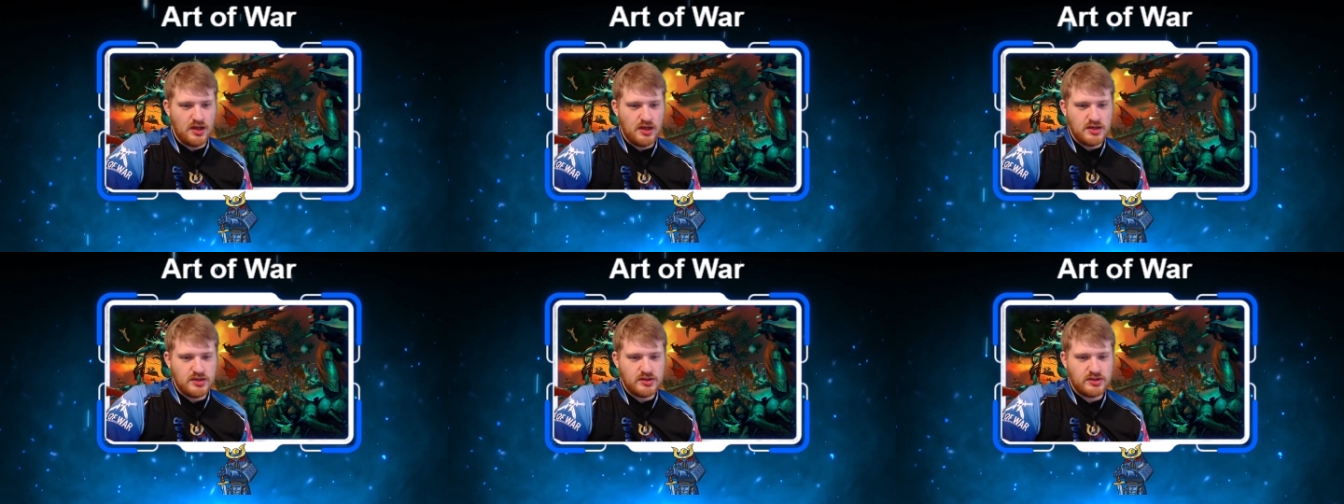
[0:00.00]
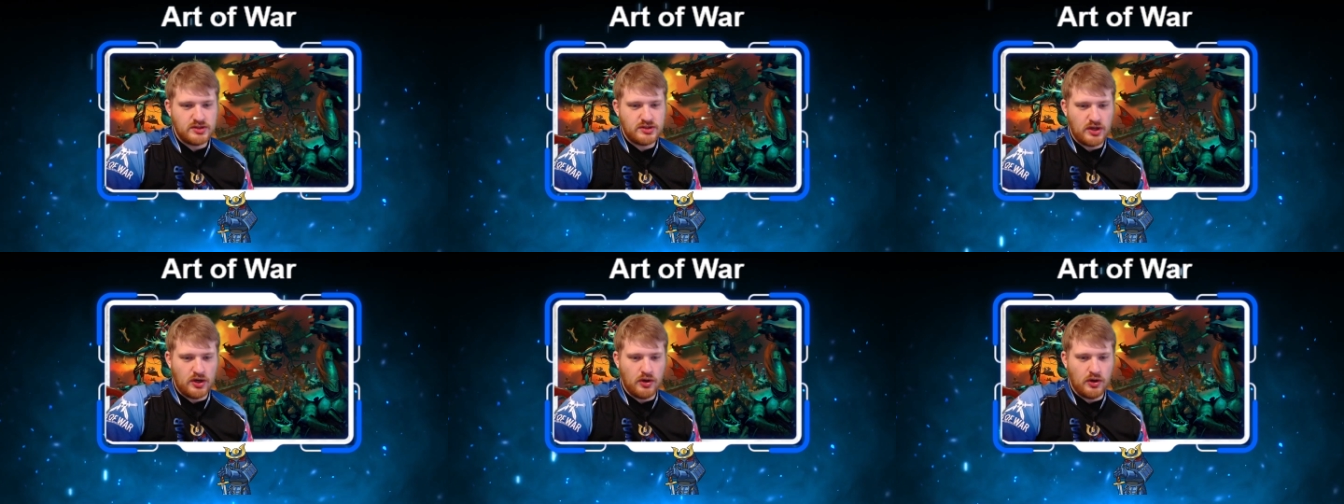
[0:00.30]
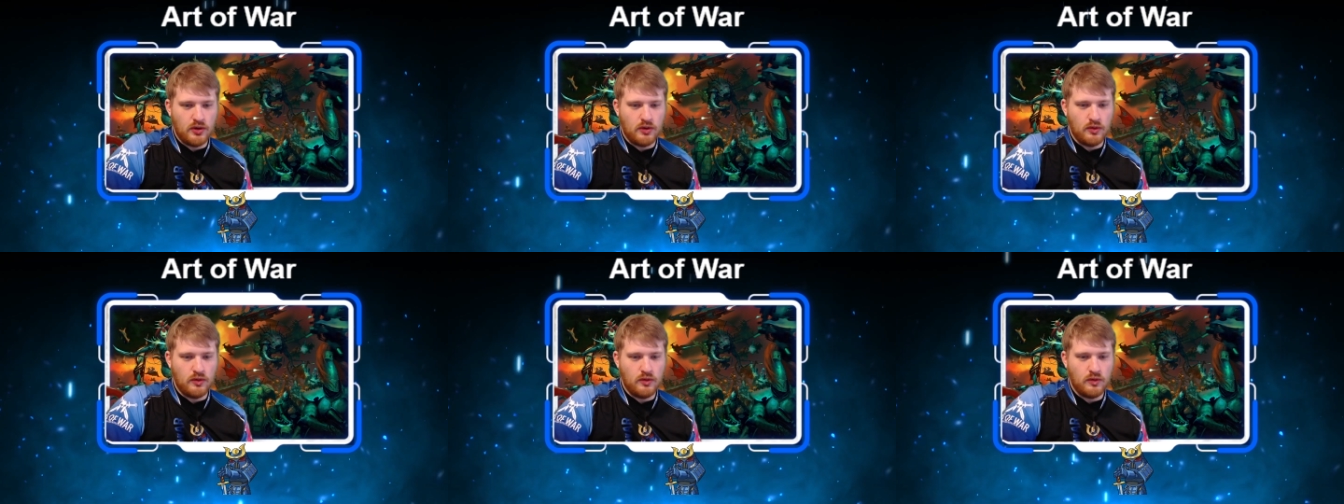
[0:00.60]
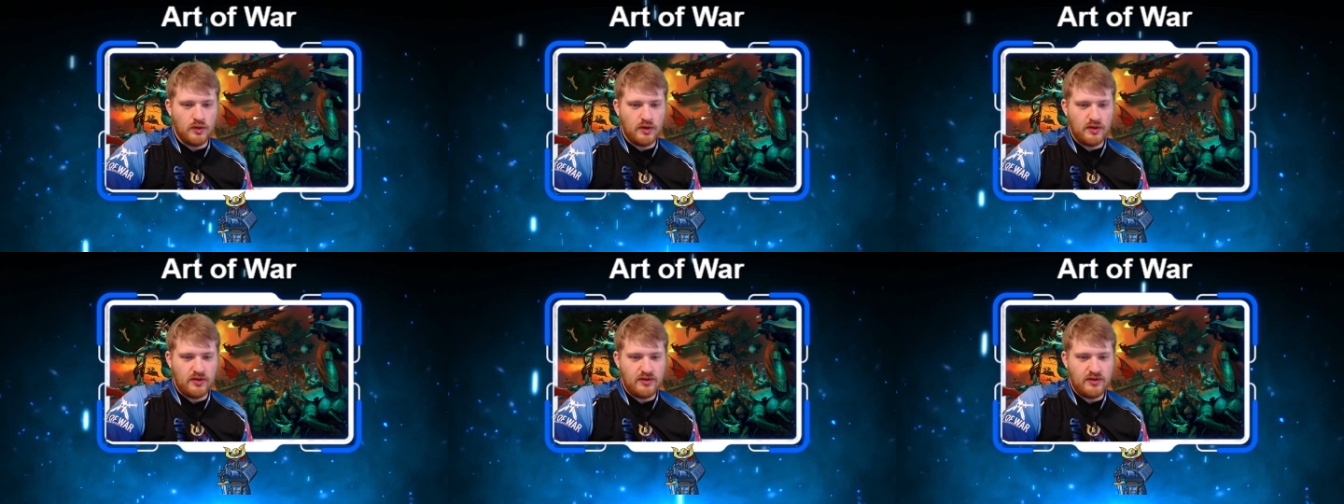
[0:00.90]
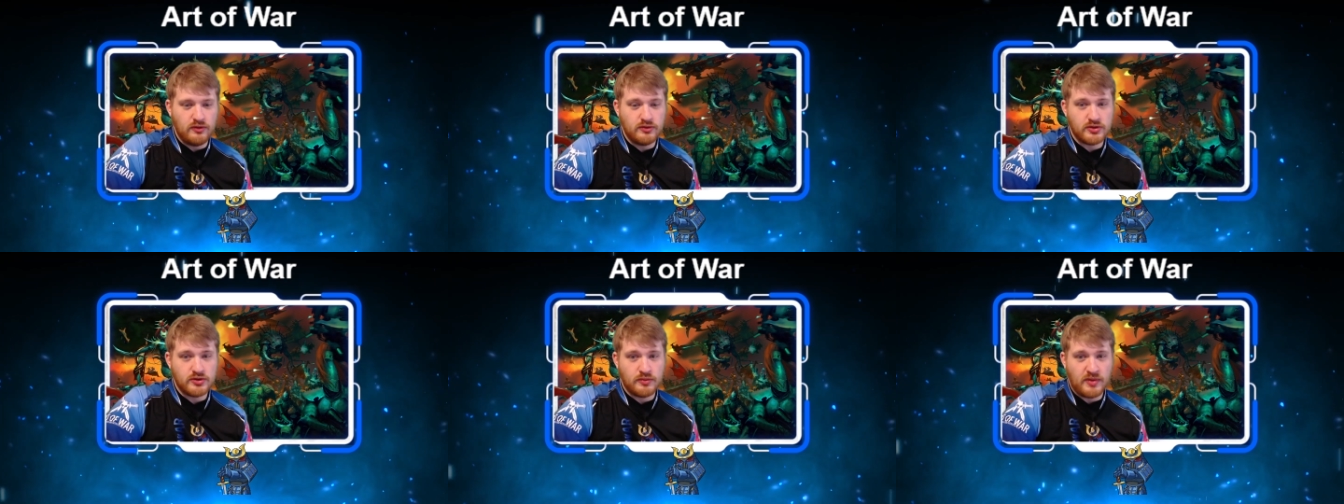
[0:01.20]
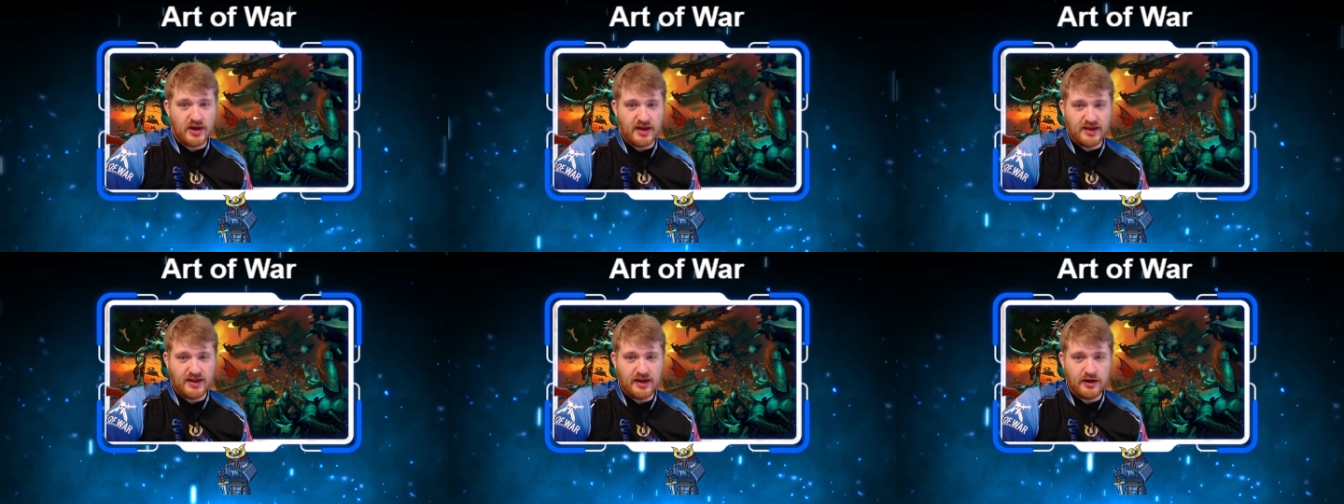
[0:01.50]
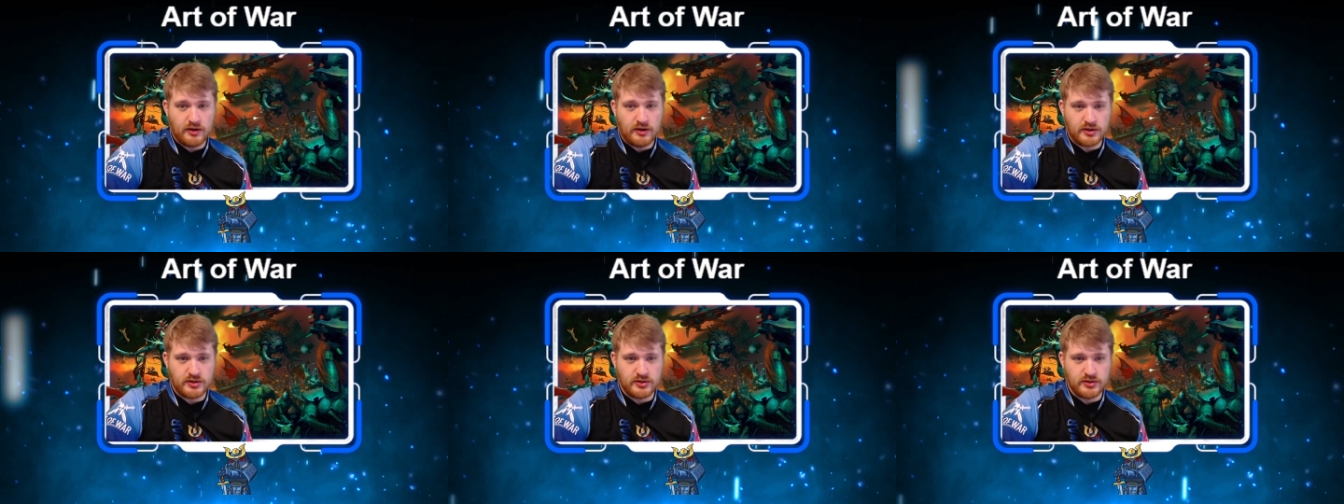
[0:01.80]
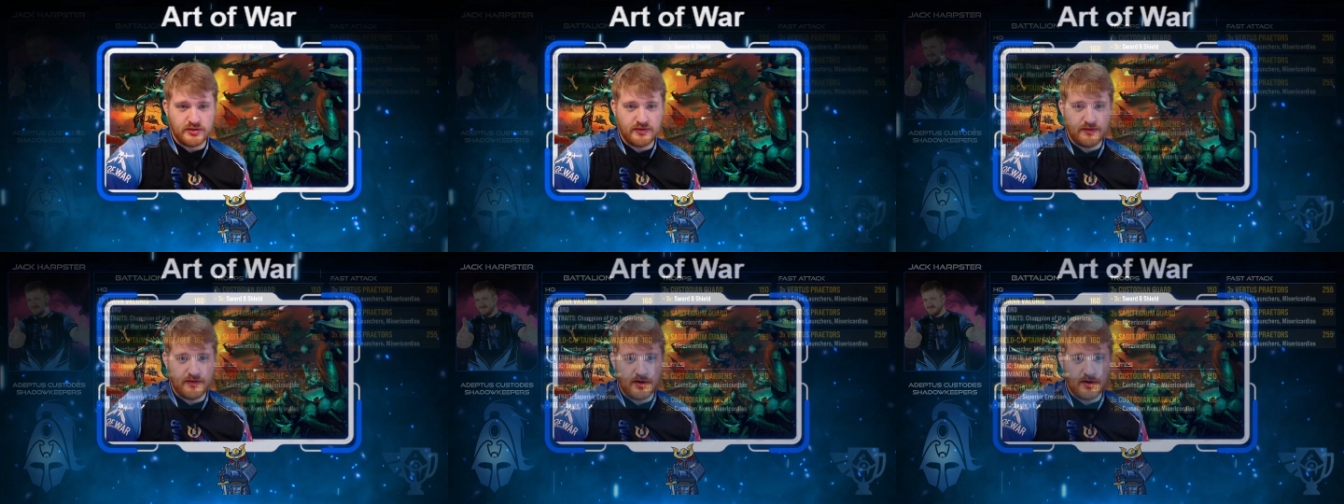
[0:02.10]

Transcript: So those are my characters, very